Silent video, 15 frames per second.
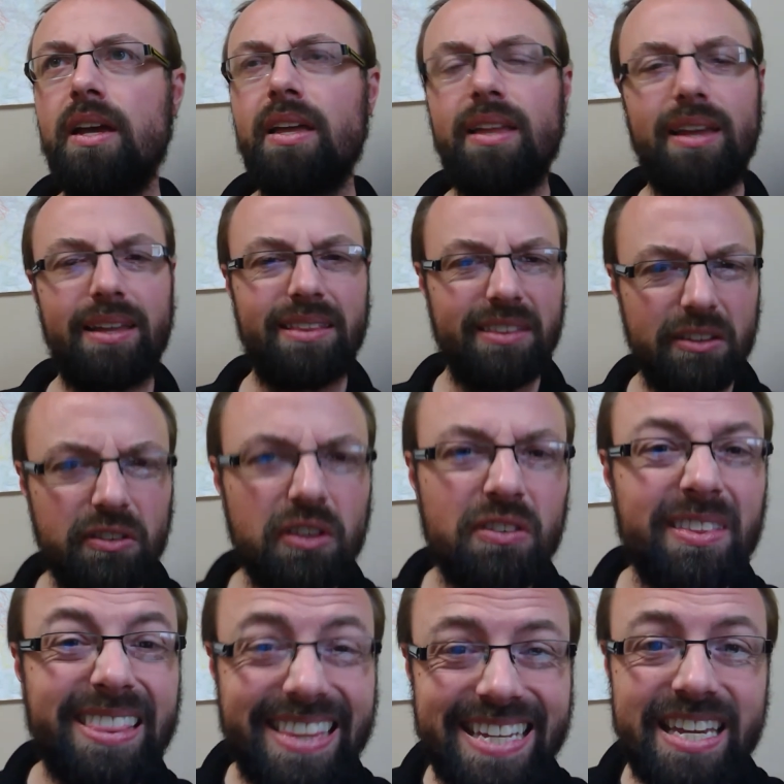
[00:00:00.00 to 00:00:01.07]
this
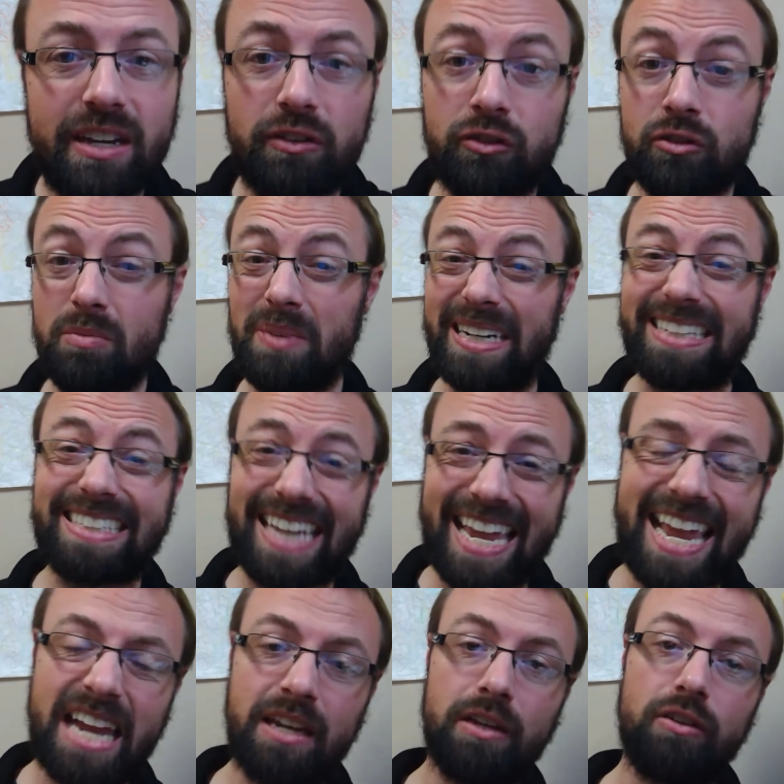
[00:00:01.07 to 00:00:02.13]
isn't the issue, but it's
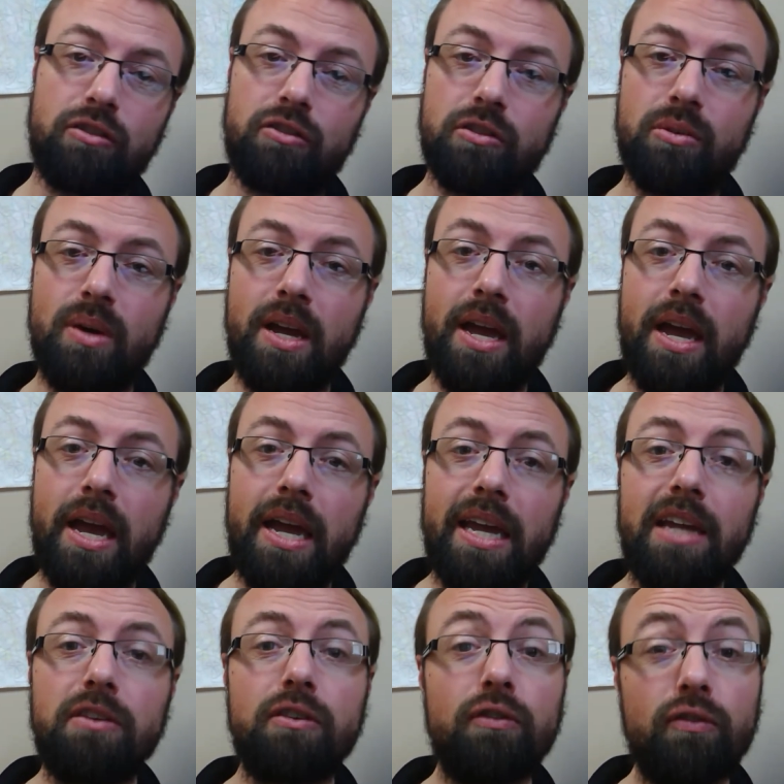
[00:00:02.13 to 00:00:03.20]
an issue.
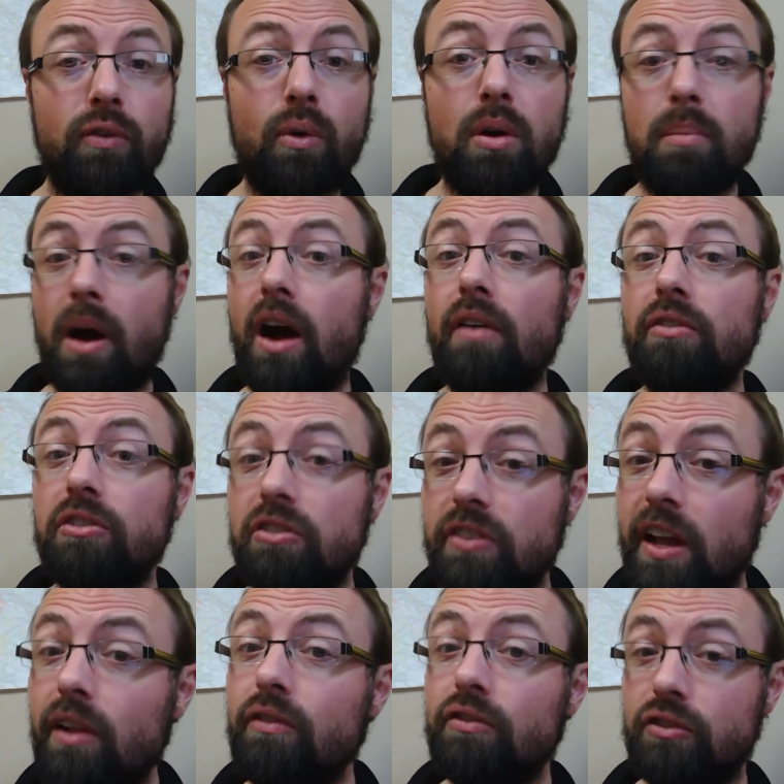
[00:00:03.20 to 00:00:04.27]
It's a form of
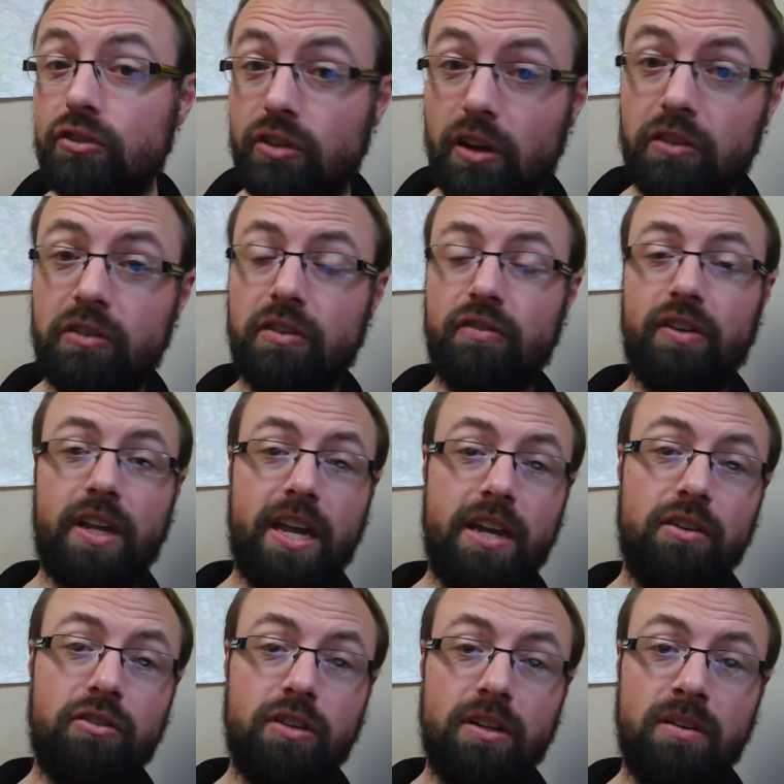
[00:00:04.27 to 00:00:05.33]

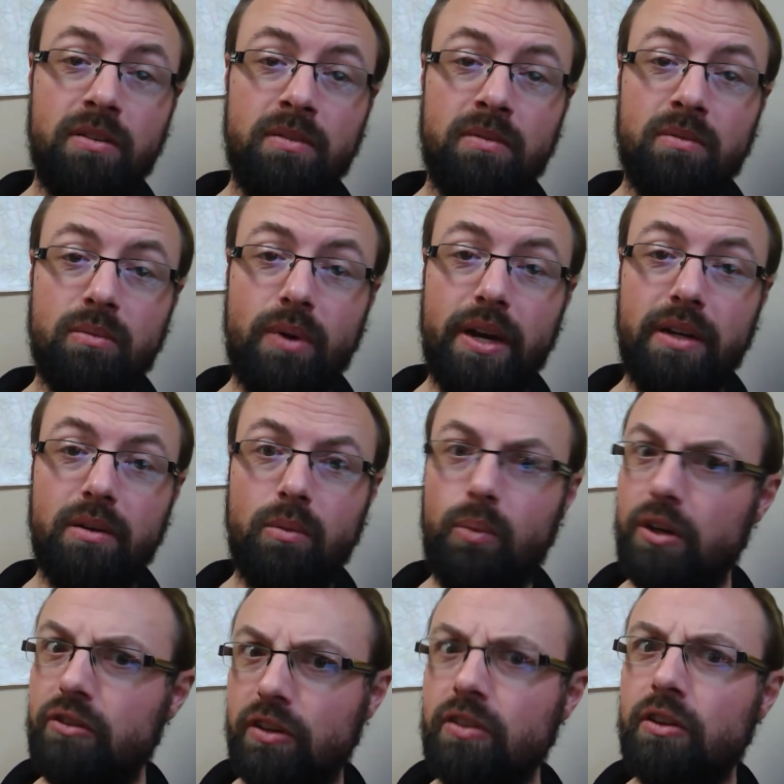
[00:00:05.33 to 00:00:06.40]
self-justification, right?
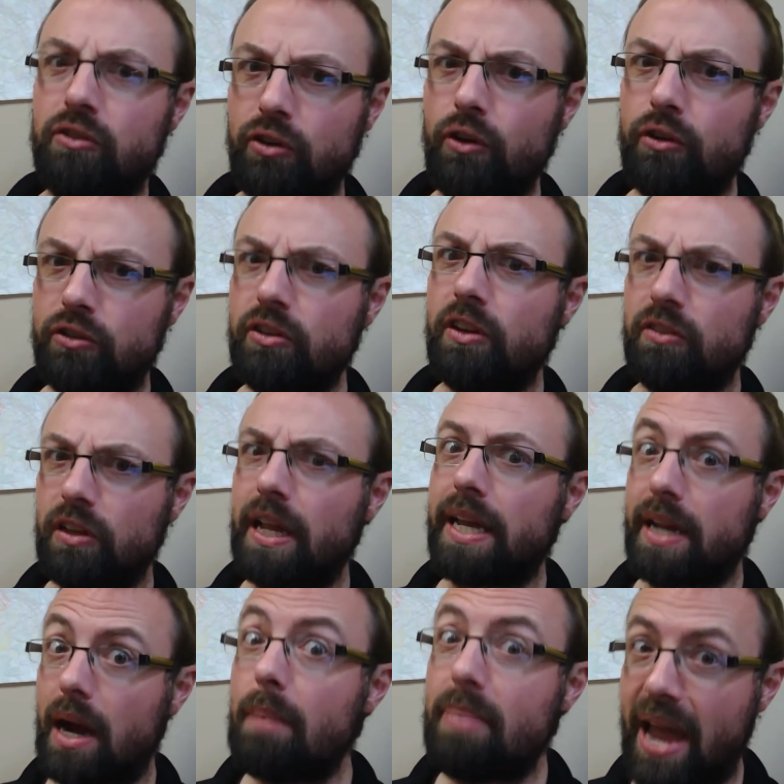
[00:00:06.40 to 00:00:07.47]
Which in the church is
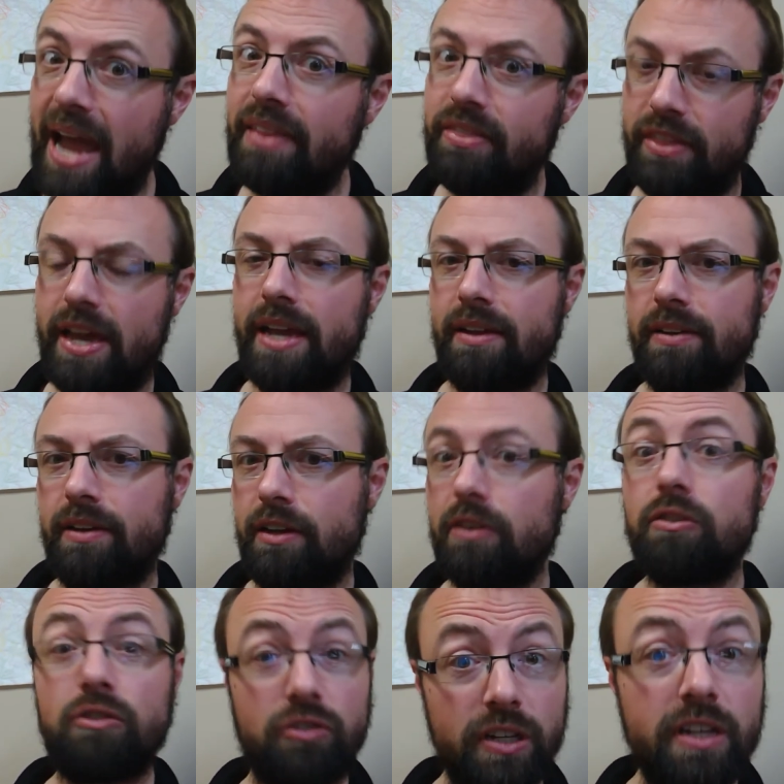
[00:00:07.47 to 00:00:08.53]
like a bad thing,
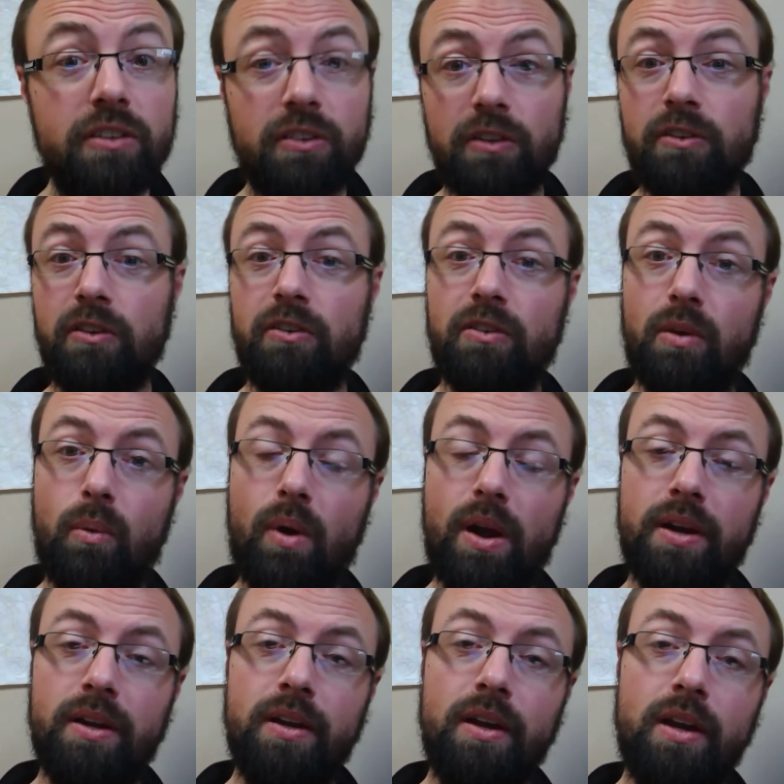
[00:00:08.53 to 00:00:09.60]
because Jesus is the
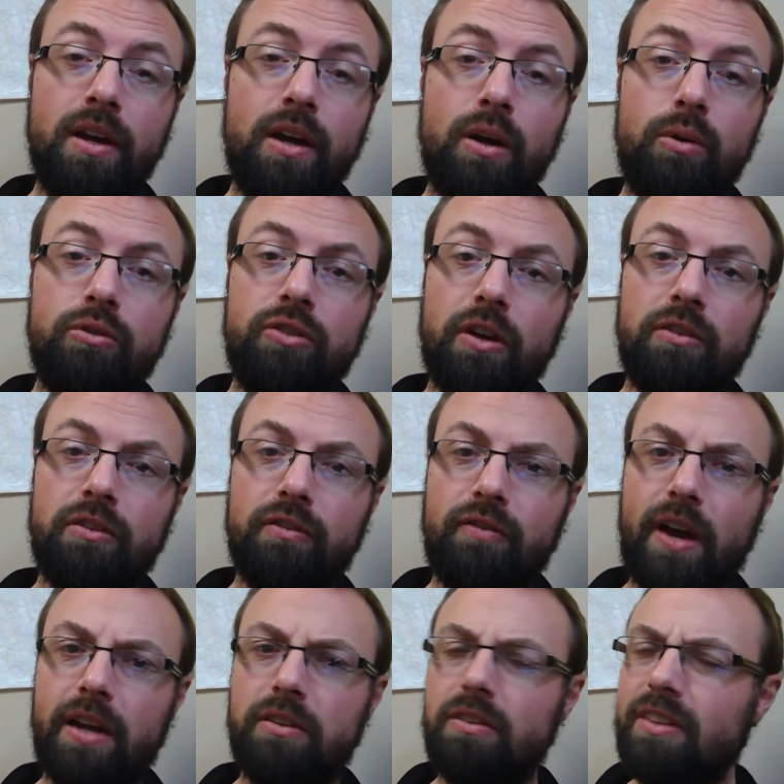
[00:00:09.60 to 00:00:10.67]
one who
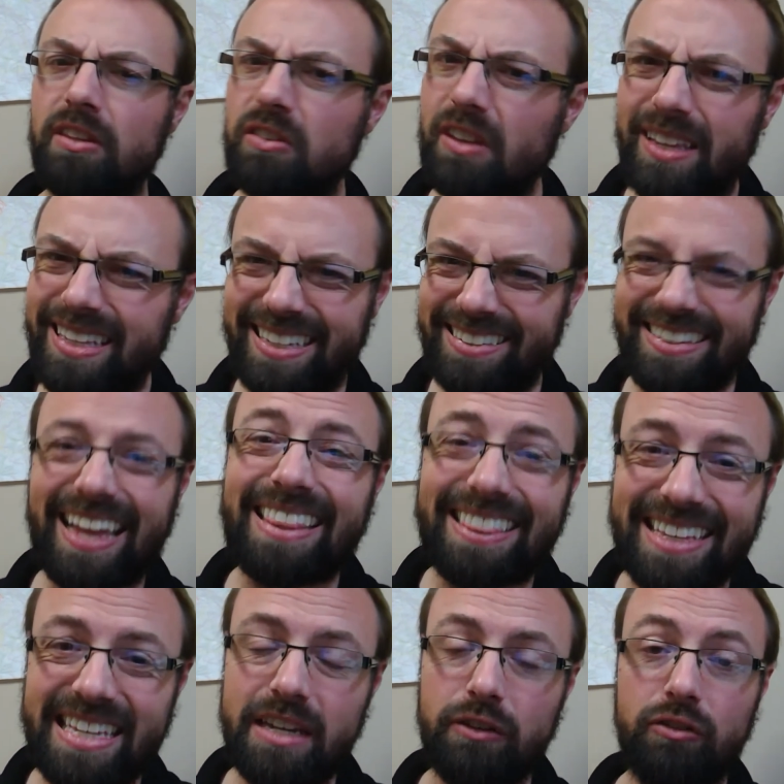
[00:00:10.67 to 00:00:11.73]
justifies. This it's not
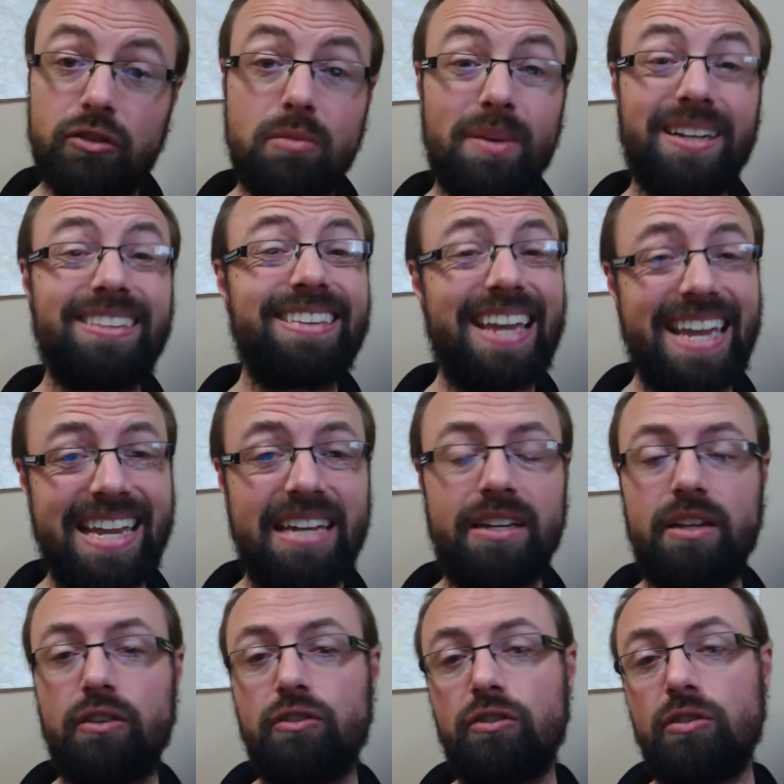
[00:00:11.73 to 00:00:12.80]
the issue, but it's
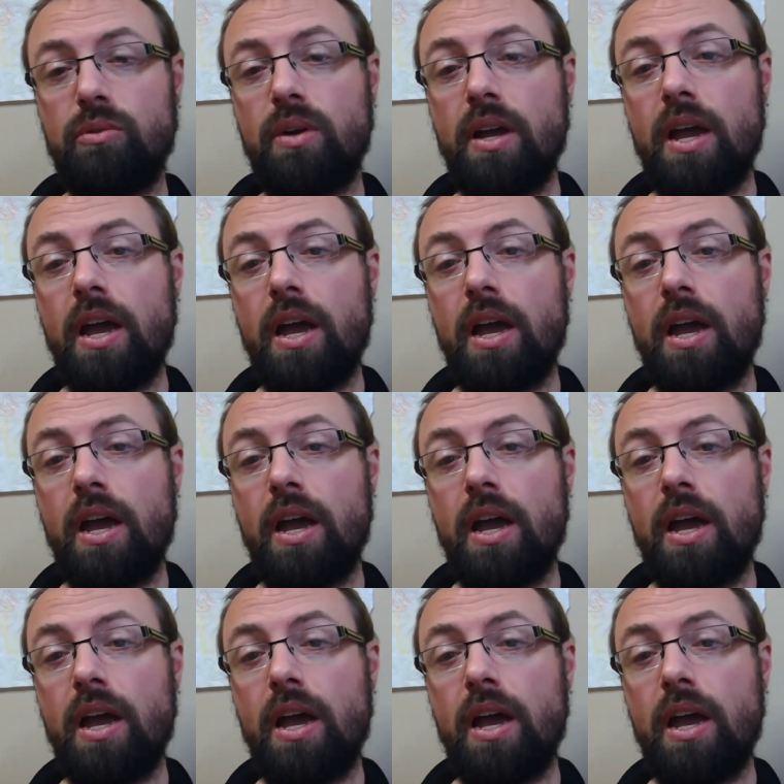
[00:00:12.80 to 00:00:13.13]
an issue.